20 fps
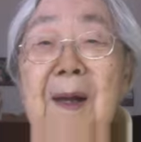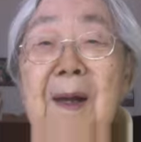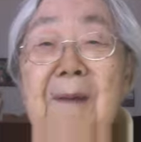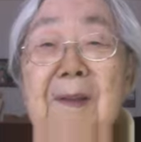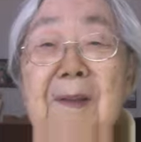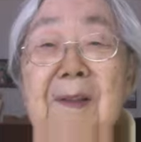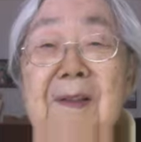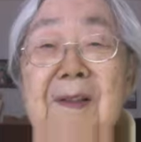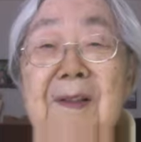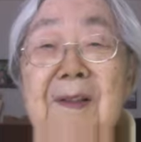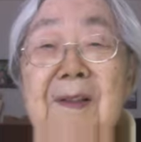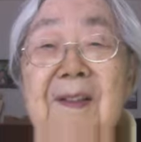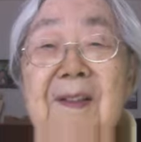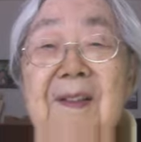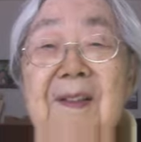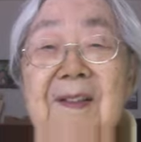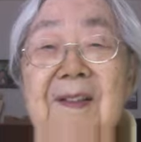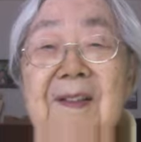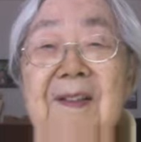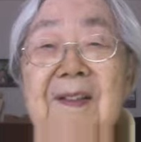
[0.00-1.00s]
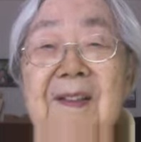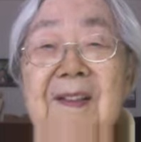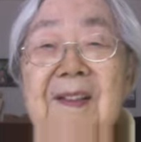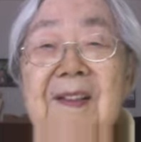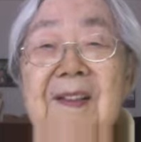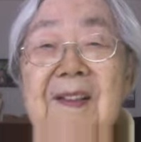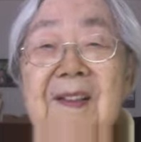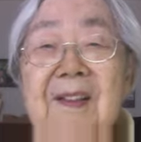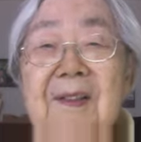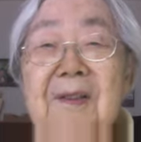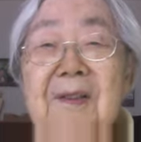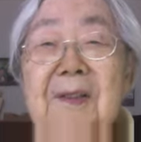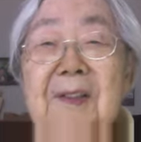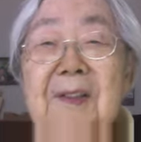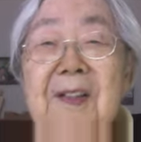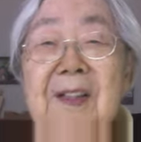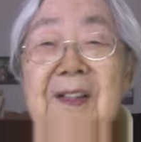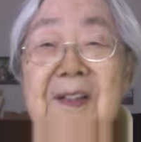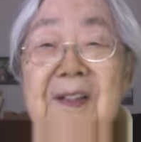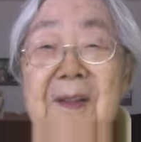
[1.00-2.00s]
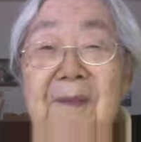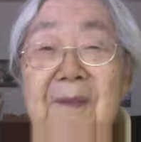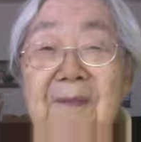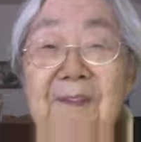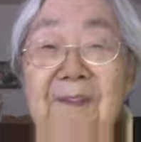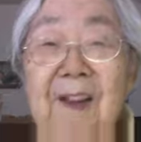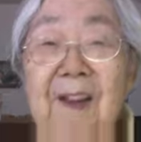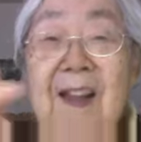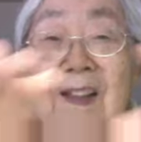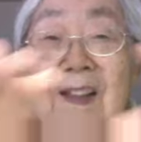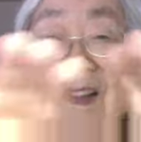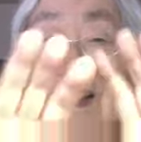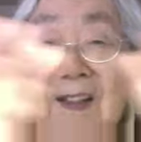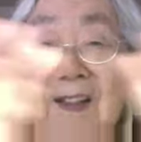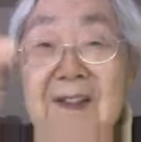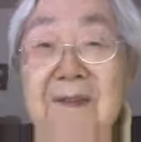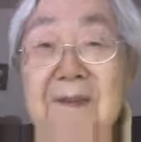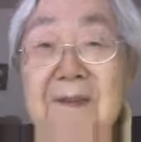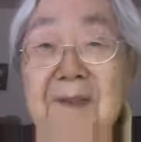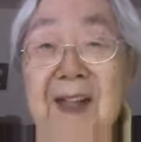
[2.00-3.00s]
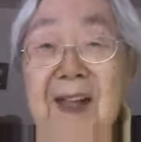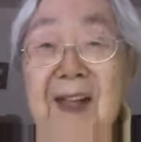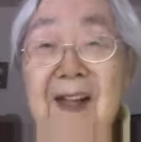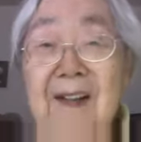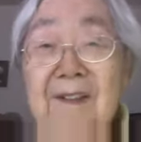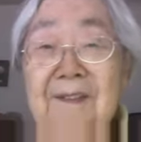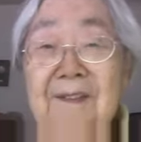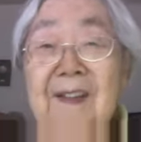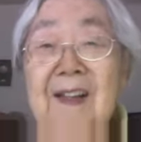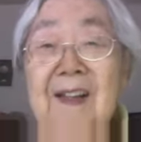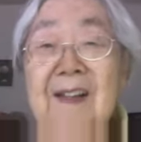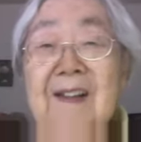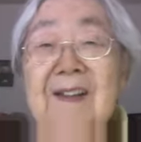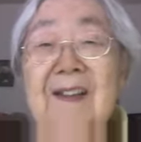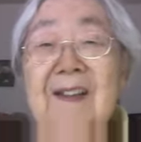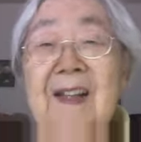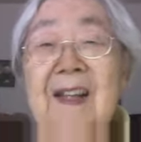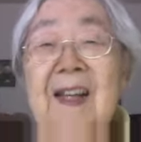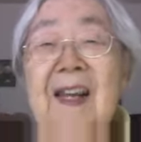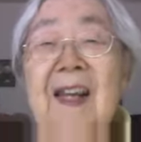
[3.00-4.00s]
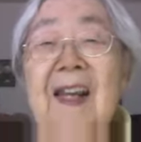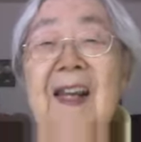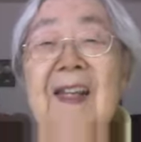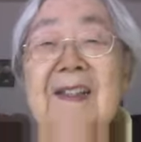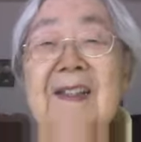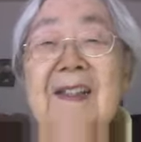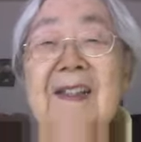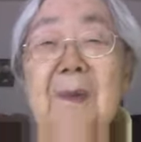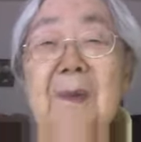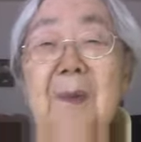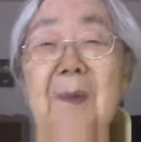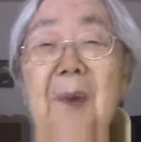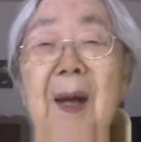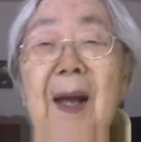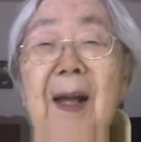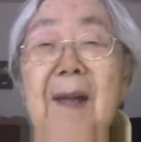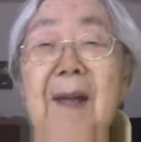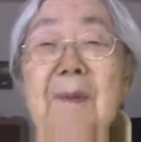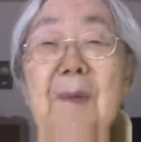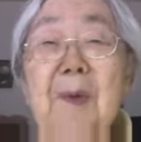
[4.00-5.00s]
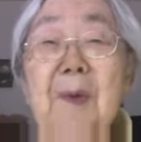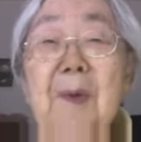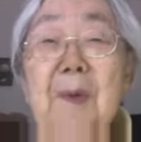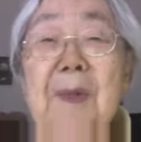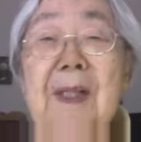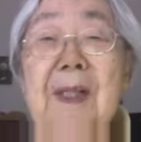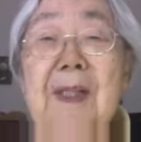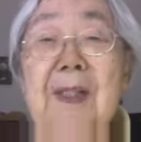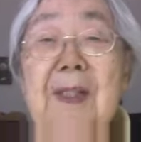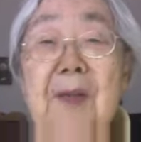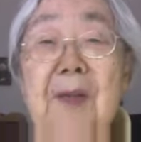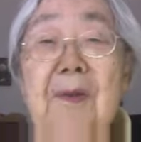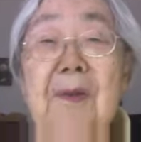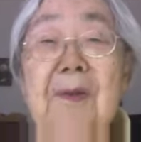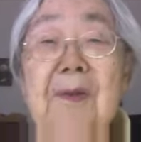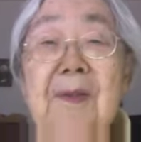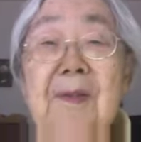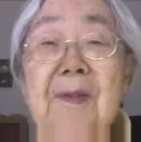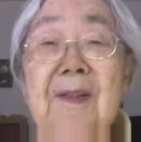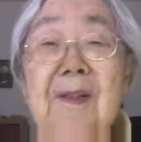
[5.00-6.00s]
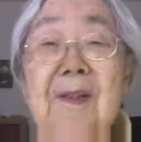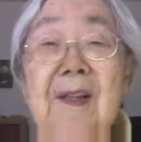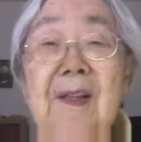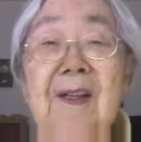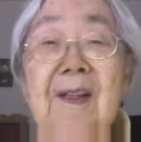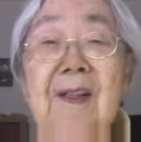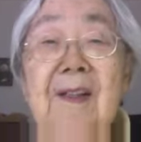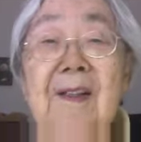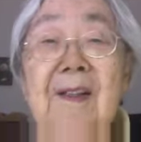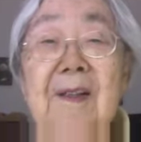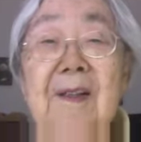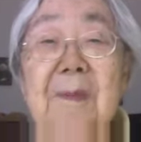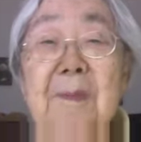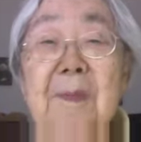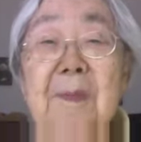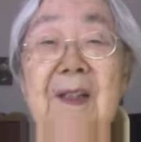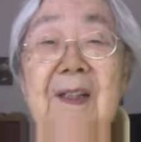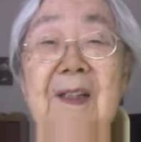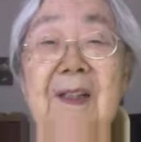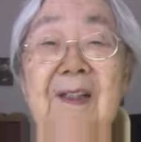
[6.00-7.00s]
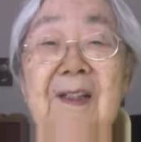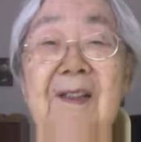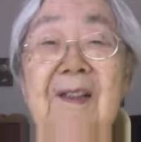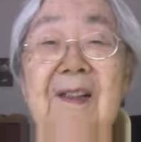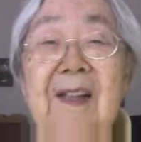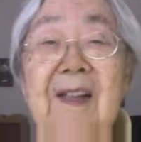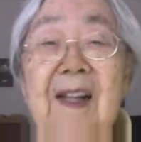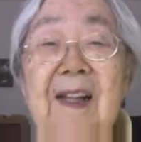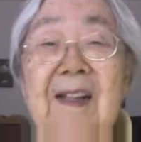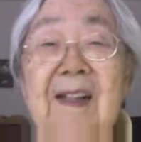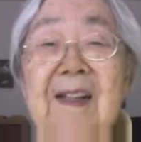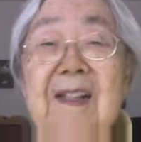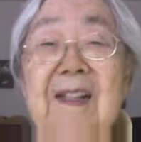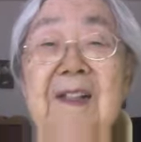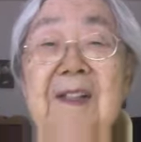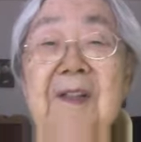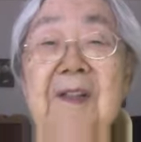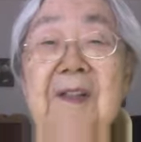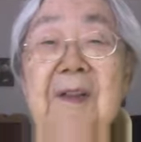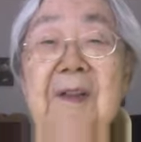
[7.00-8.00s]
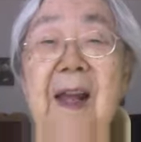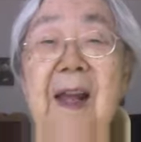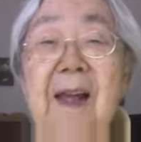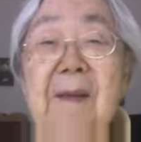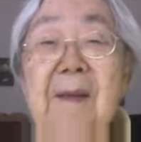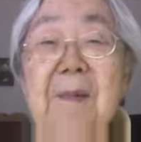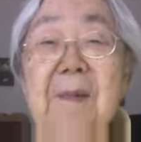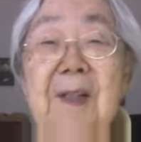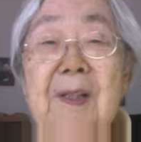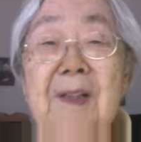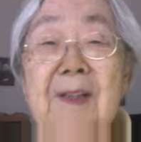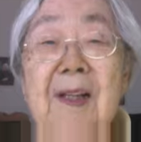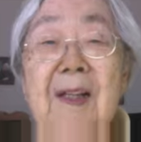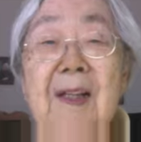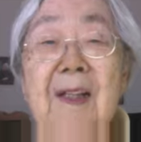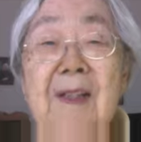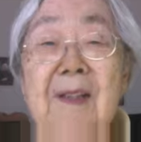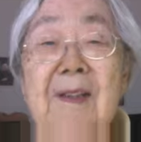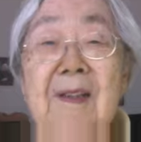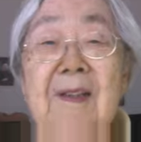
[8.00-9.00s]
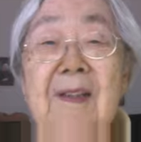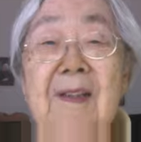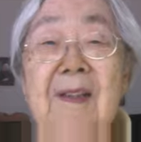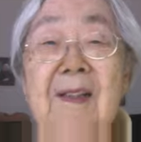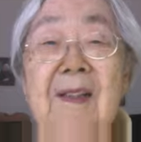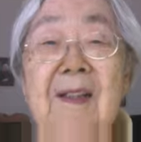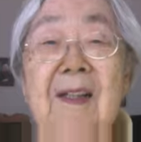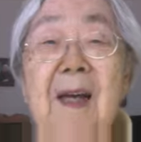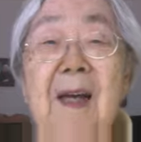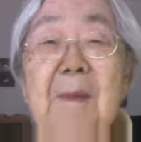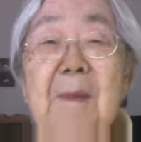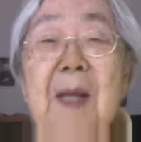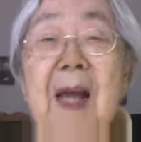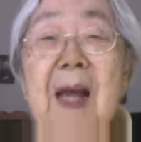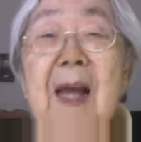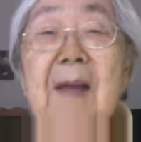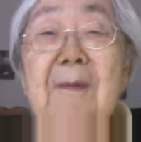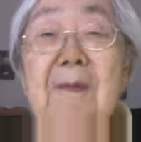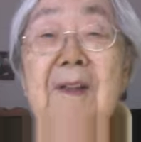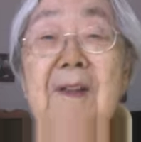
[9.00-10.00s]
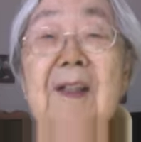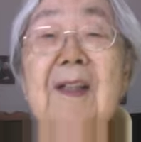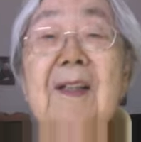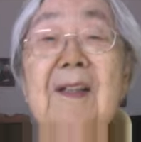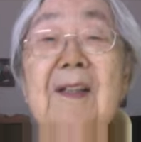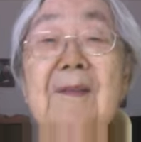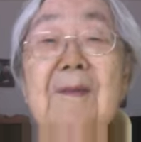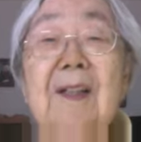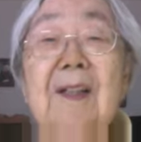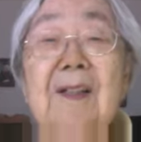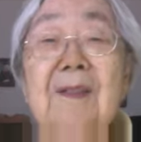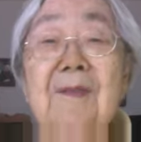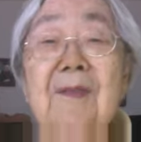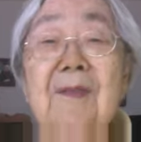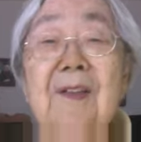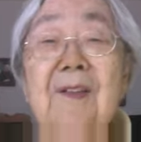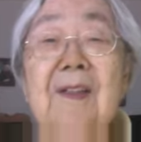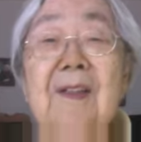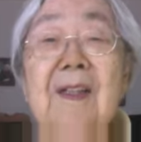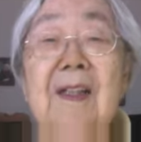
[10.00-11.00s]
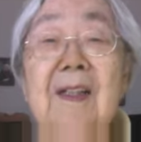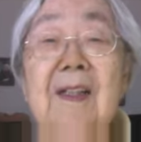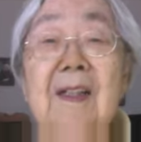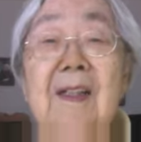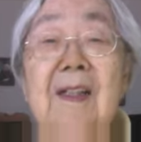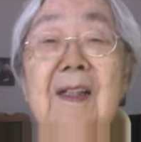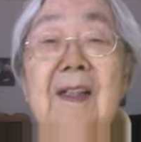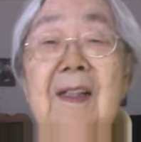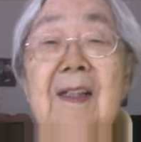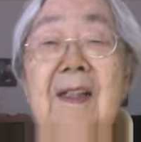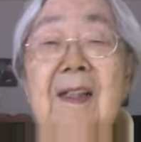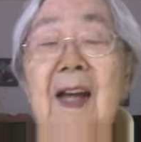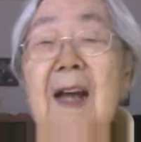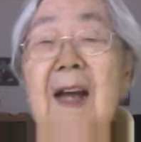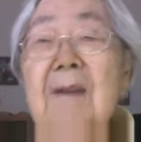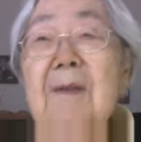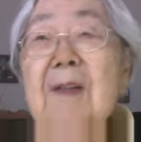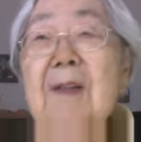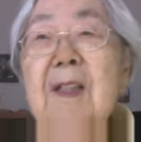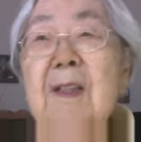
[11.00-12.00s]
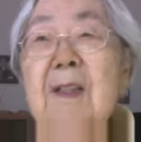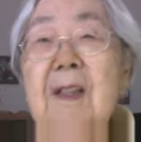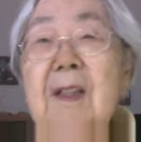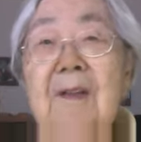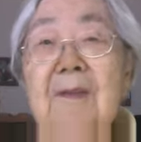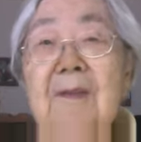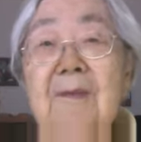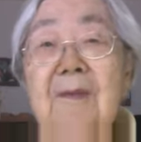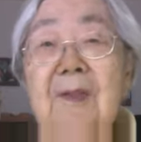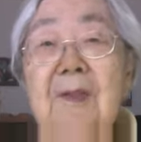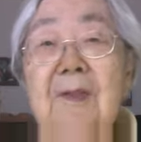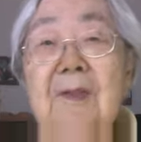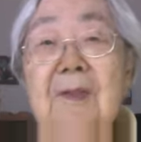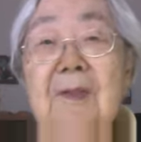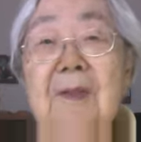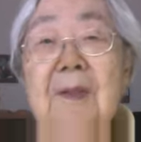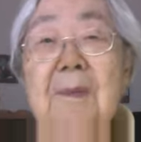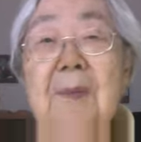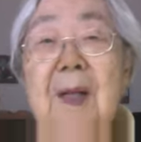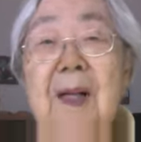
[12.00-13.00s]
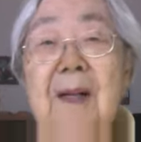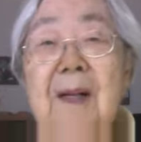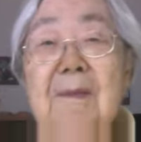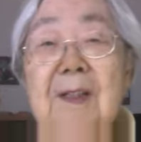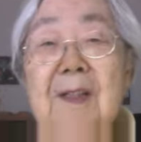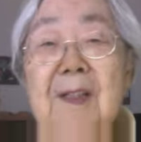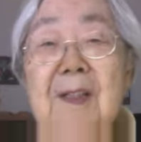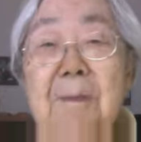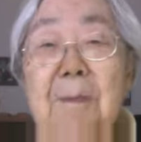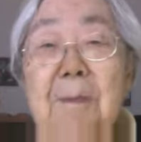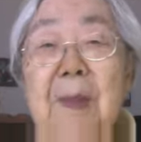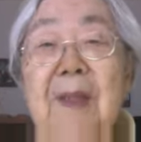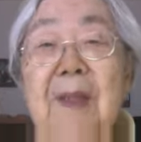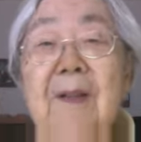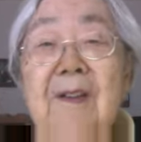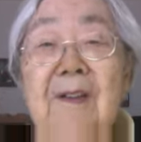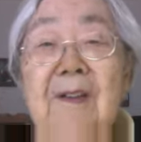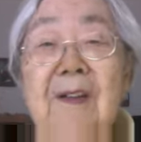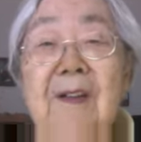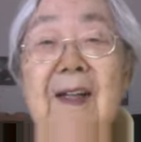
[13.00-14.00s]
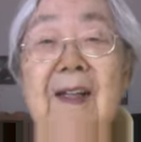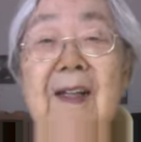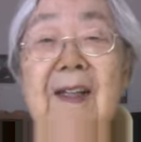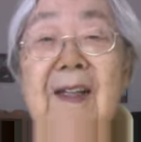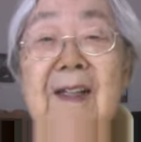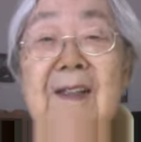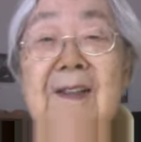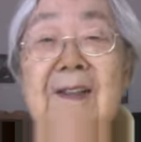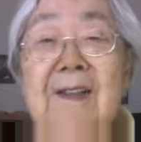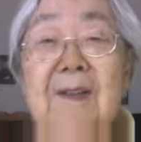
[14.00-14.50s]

would go to the fence, we had a fence, and say, why were we chosen that this should happen to us? I mean, I really was I wasn't confused, but I was bitter, I guess,